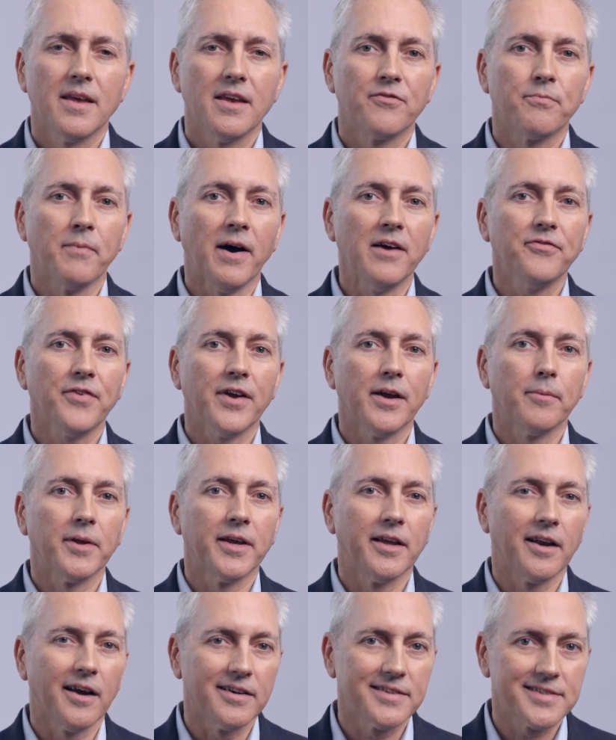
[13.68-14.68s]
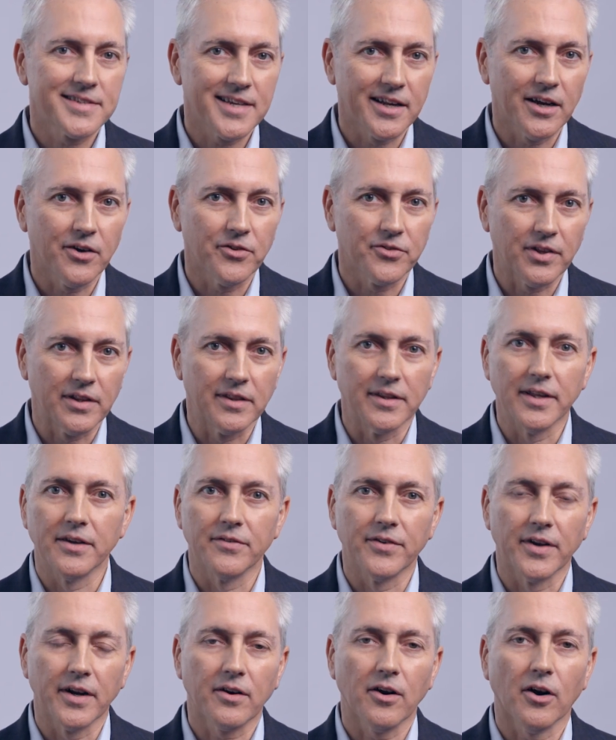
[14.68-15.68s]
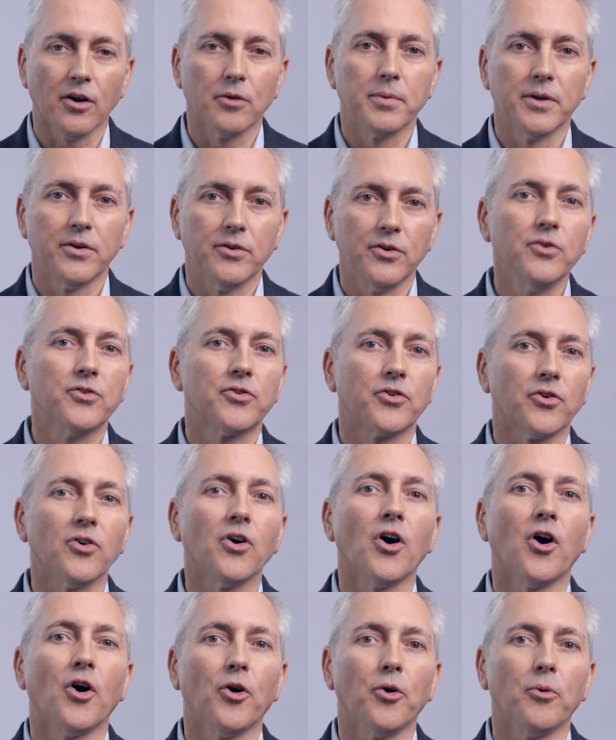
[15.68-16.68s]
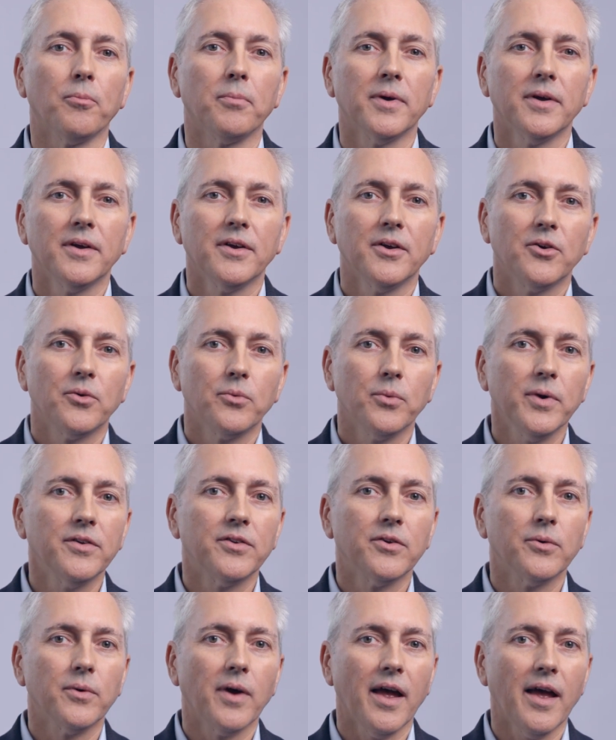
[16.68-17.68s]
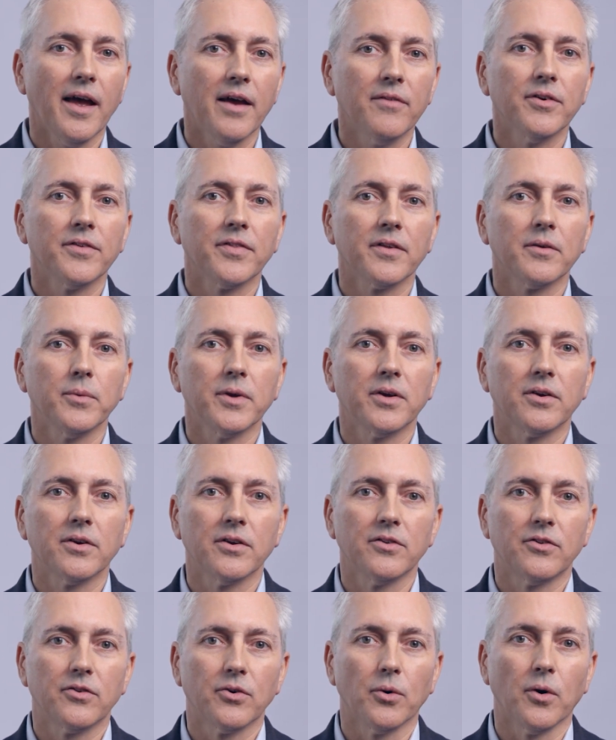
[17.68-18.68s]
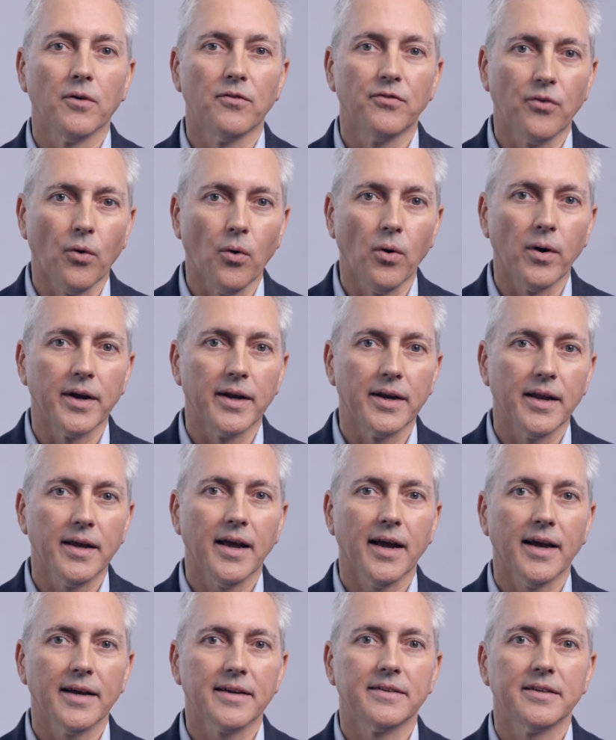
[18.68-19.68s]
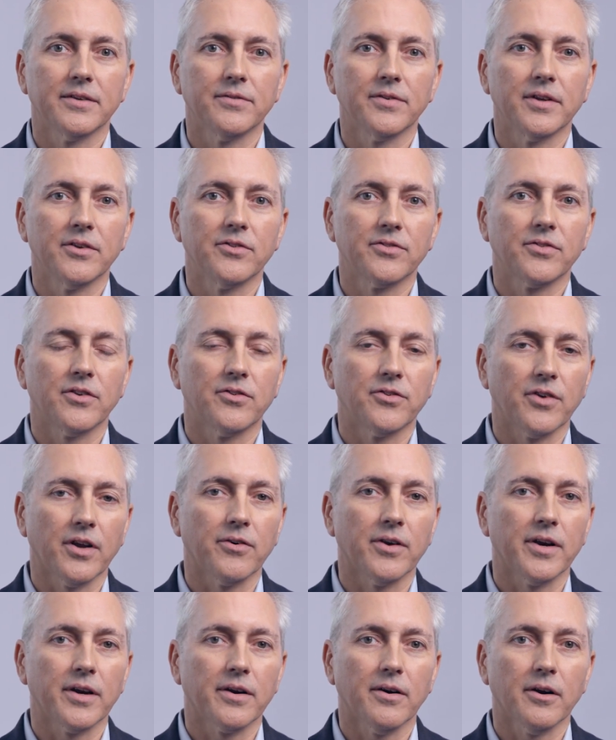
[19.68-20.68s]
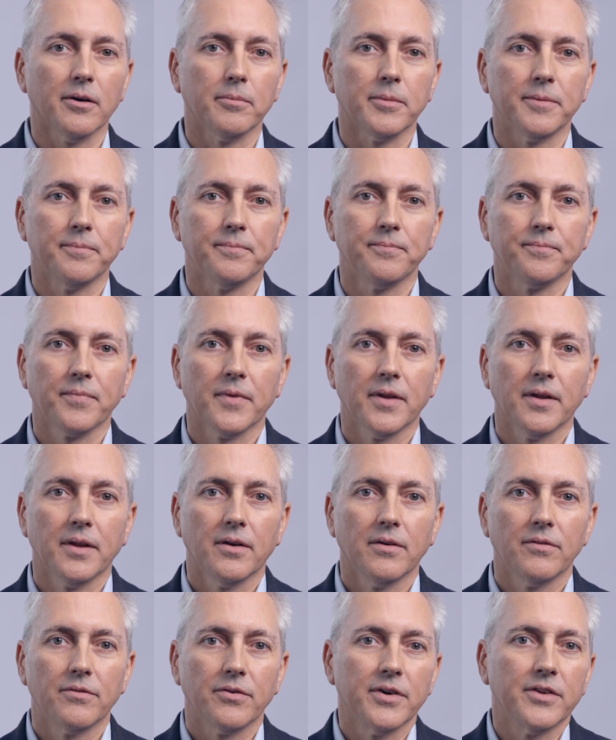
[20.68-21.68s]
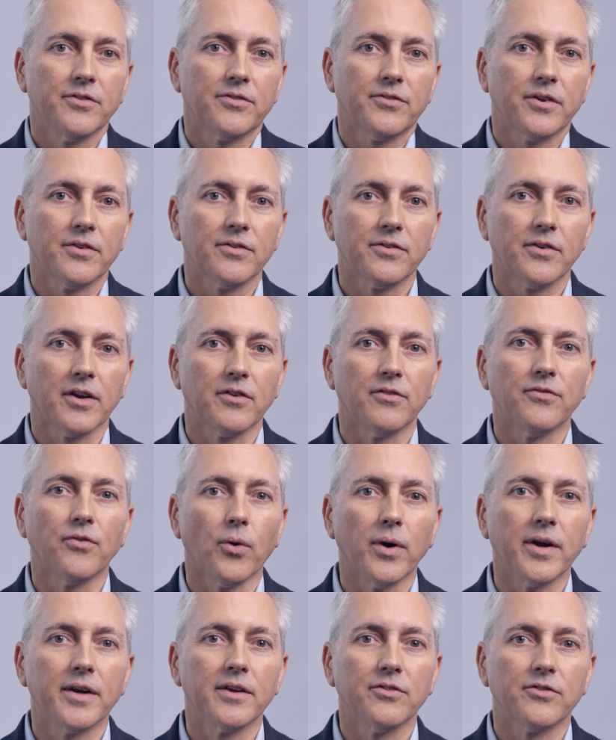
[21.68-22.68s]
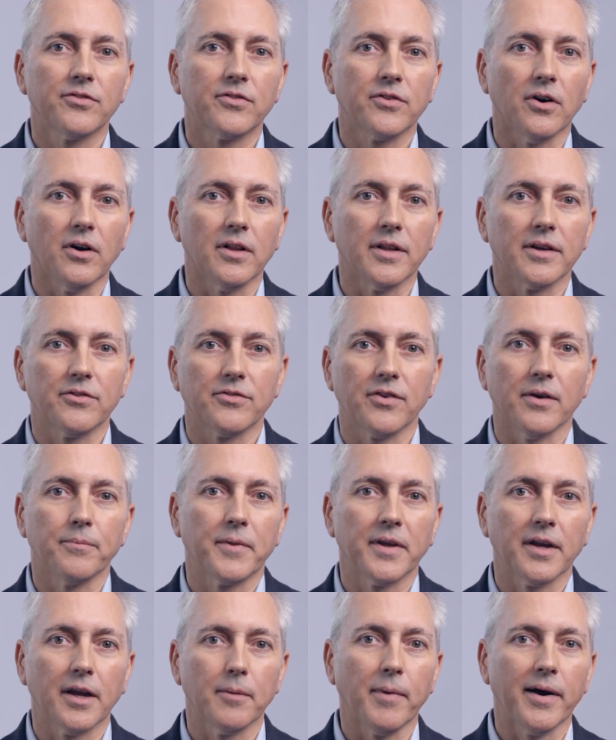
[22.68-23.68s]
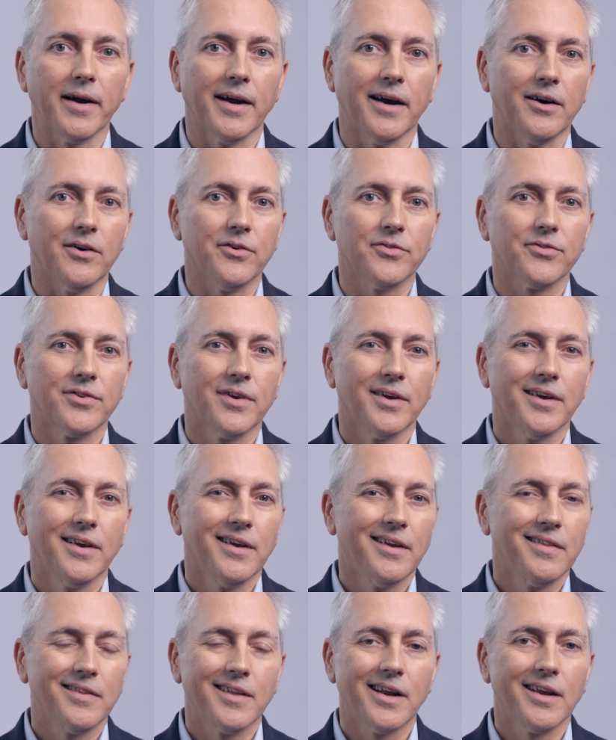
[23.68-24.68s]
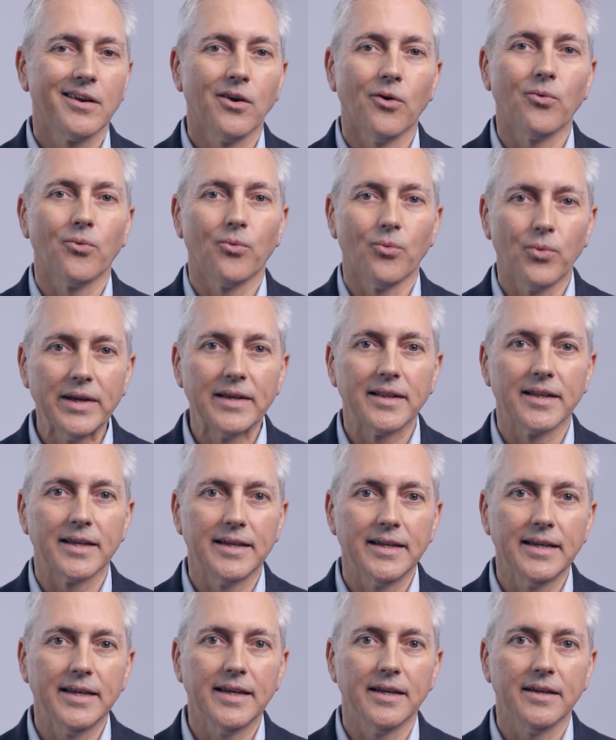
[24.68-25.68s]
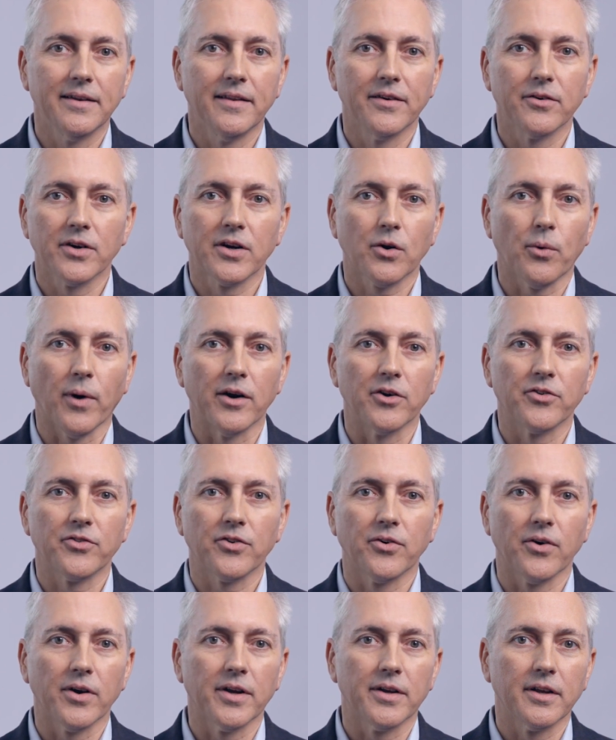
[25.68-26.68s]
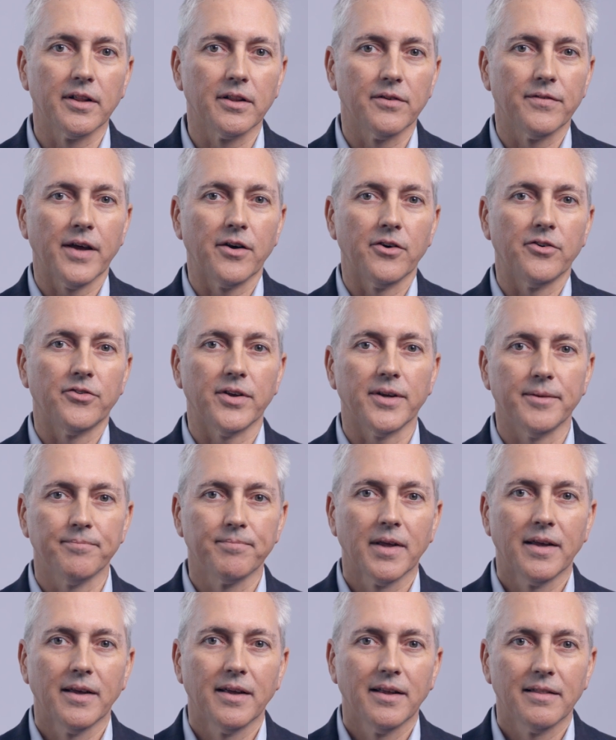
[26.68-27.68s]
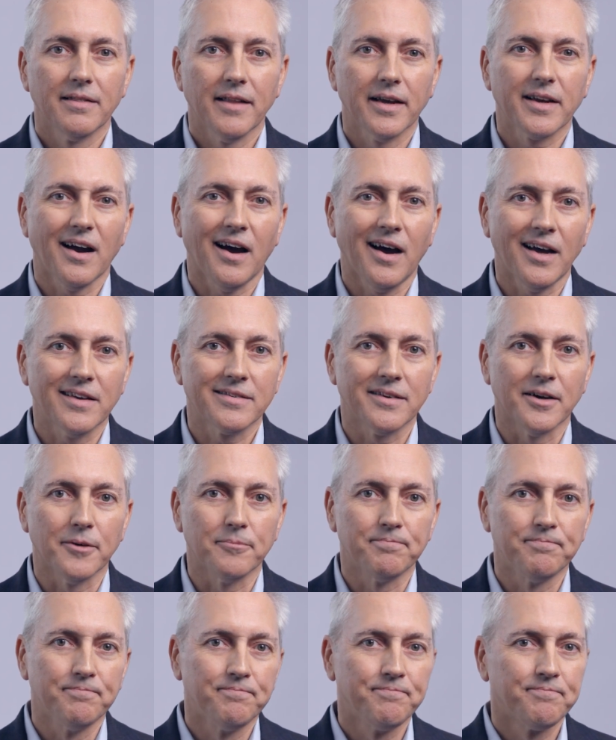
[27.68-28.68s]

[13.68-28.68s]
If my family and I set out to live in a carbon neutral home, we'd do everything we could to avoid activities that generate carbon. For instance, I'd avoid installing something in my house that I don't really need that requires a great deal of energy, like a hot tub.